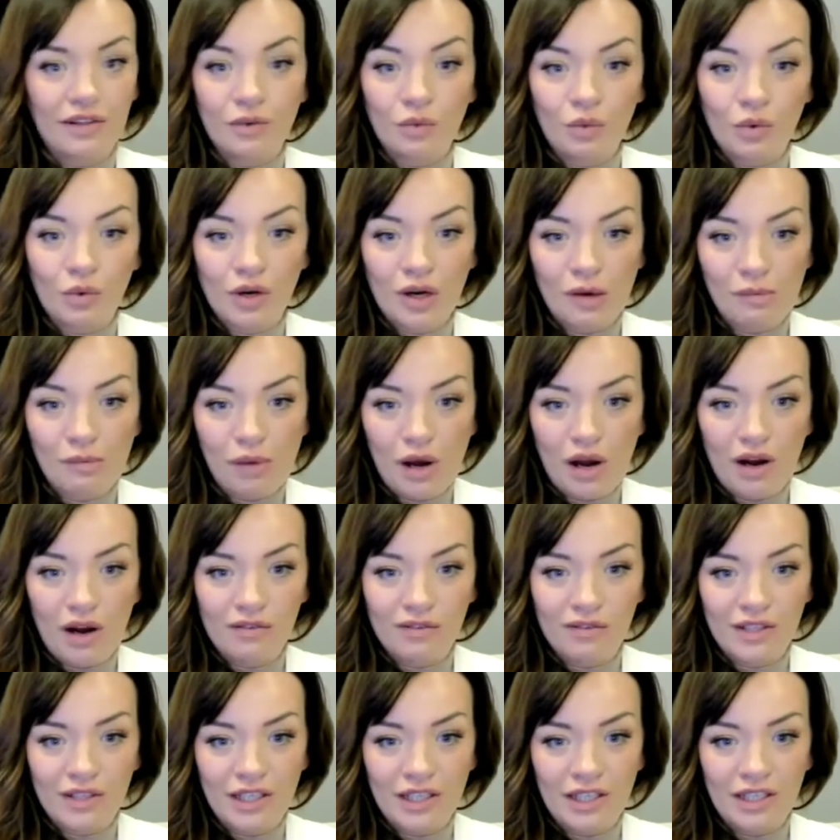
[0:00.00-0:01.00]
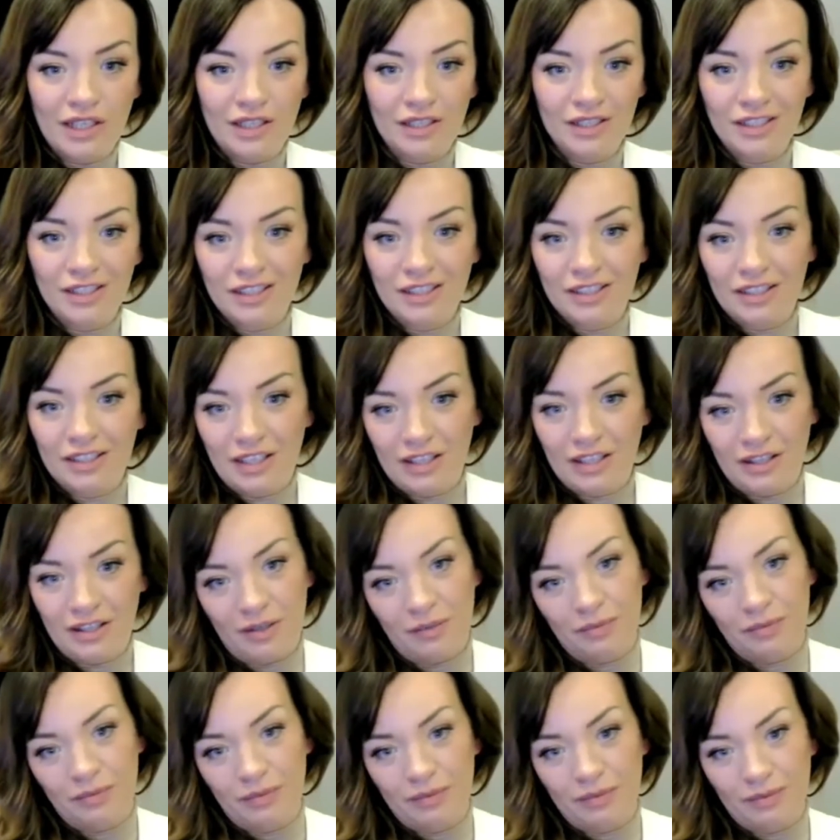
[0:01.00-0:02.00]
the war on poverty, and
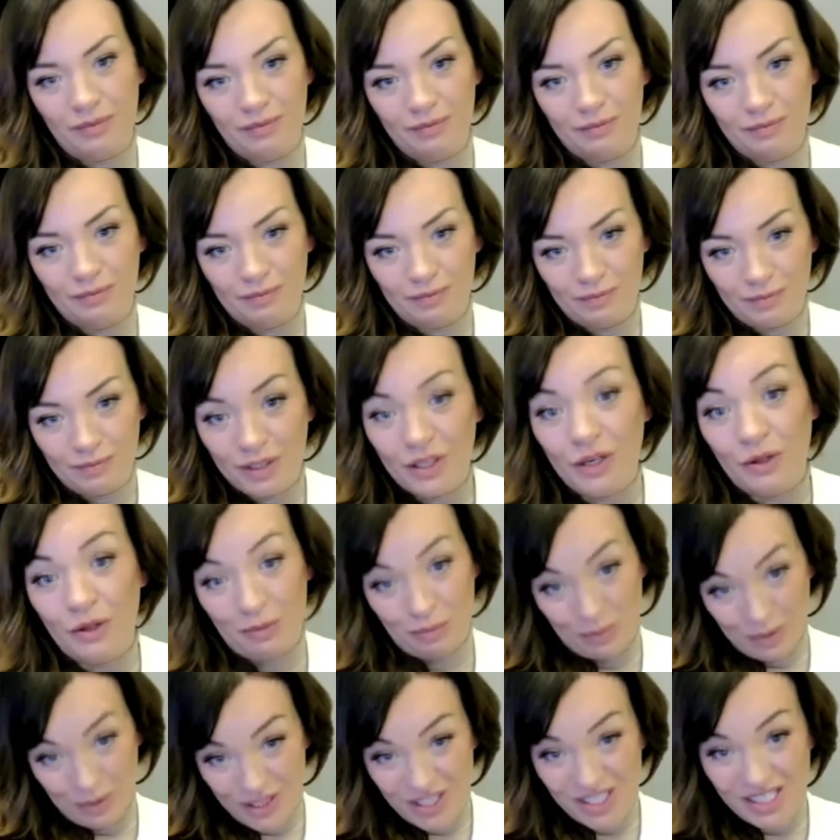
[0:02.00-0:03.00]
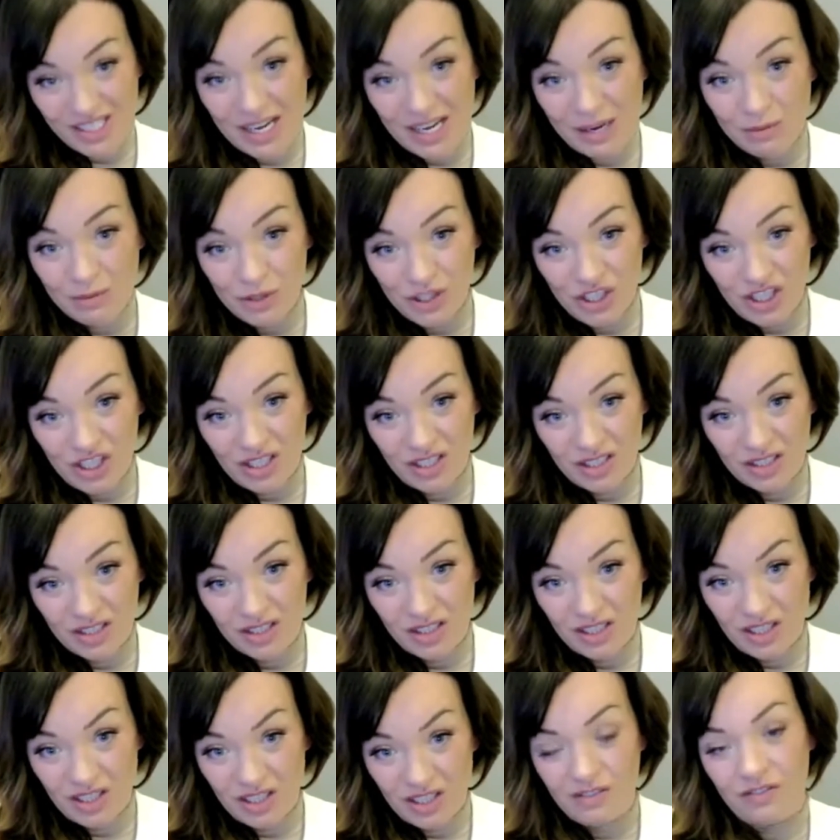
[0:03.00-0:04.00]
then the
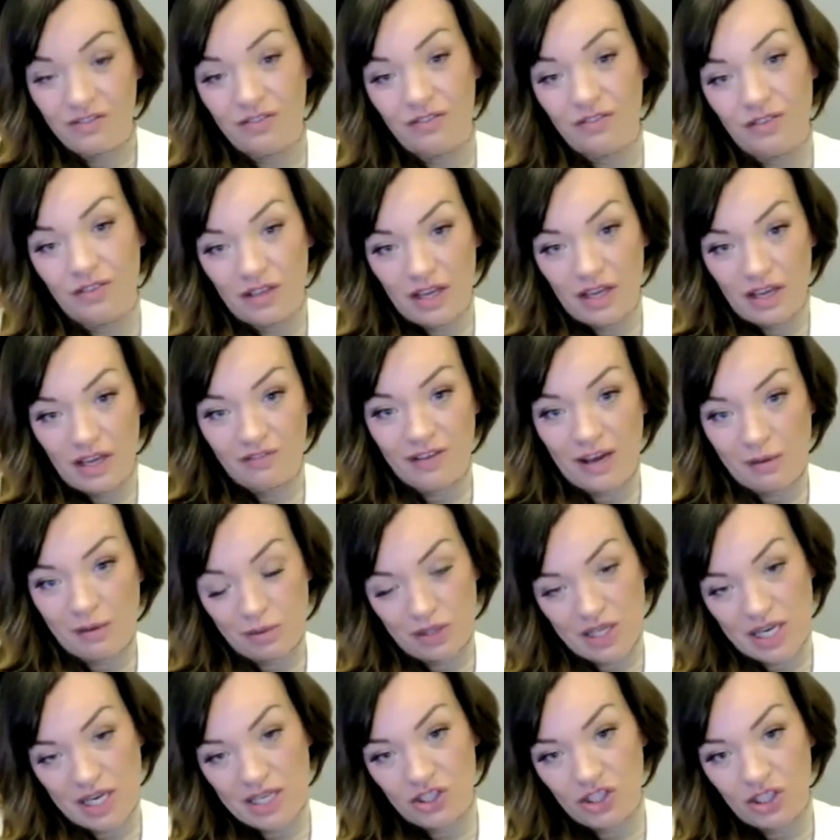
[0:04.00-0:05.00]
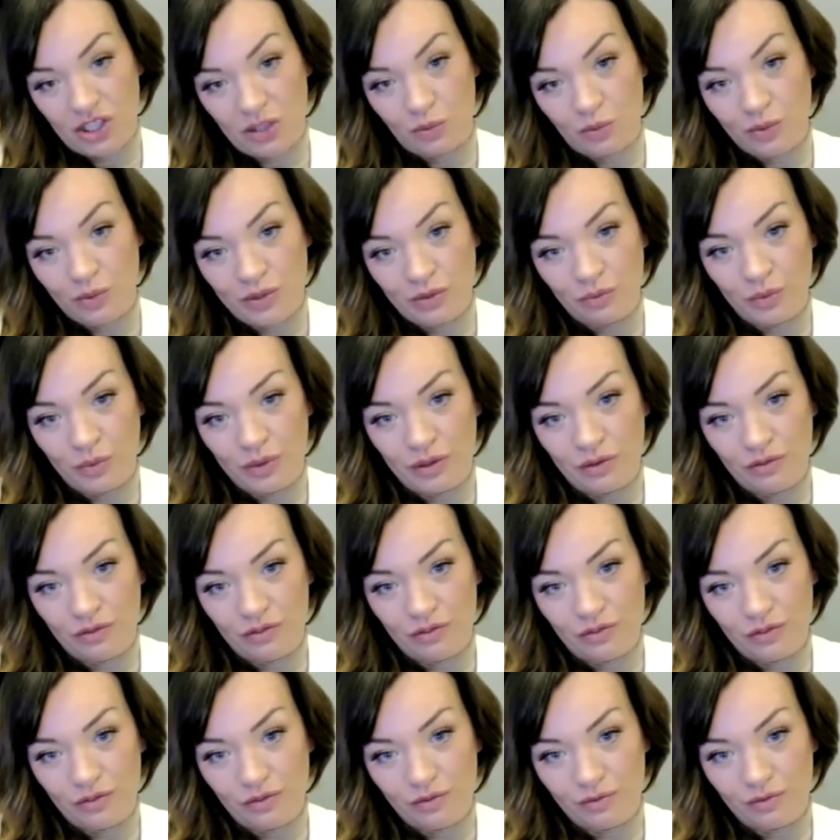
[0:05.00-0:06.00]
perception of Appalachia when
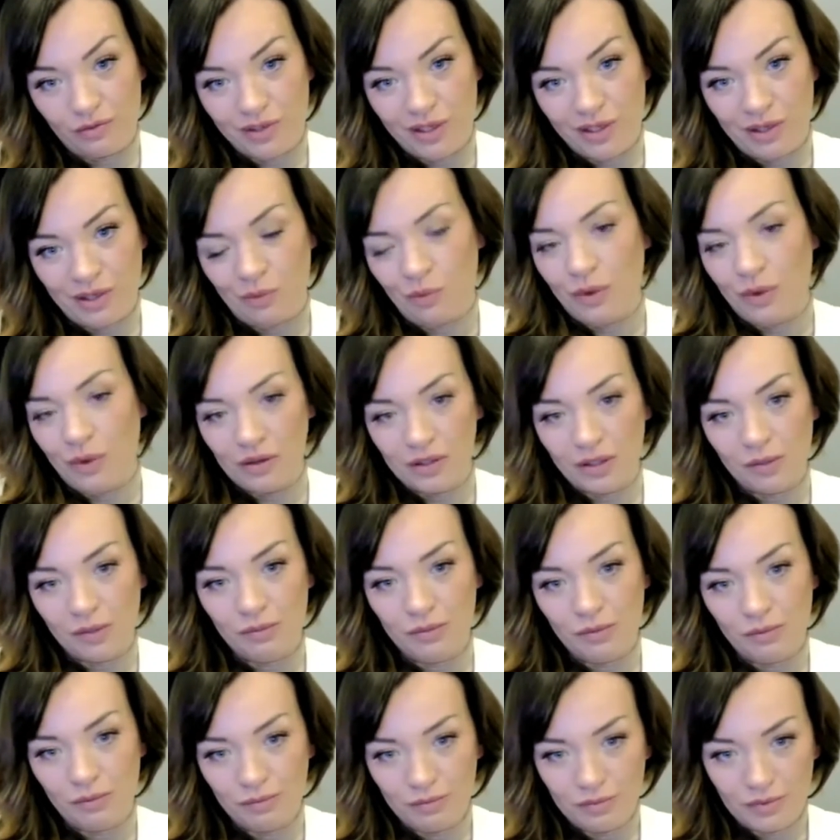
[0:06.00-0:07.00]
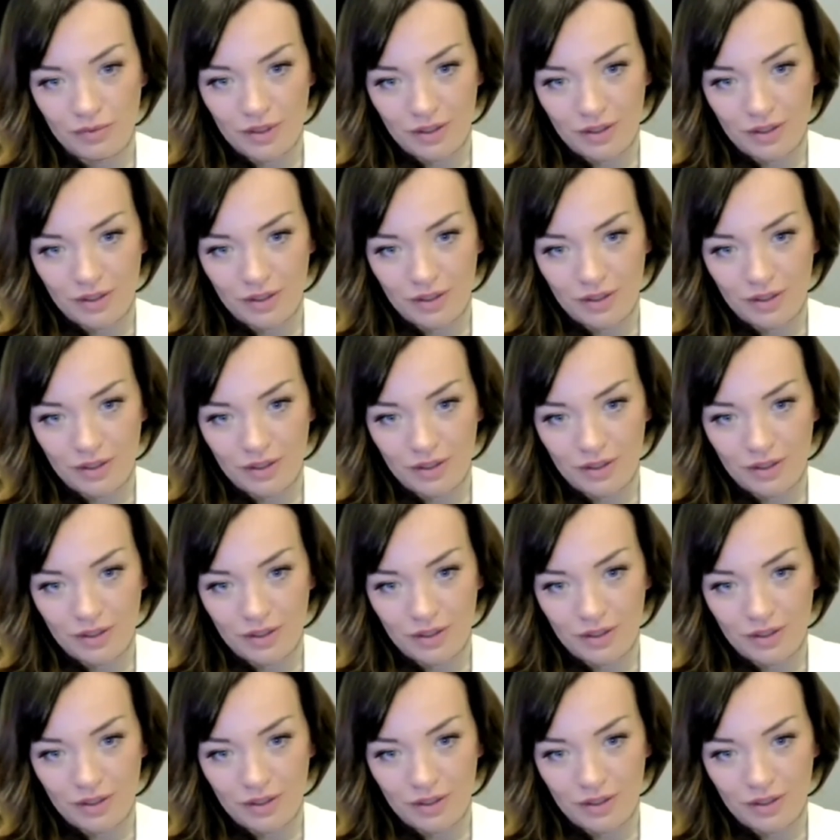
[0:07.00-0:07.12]
we've welcomed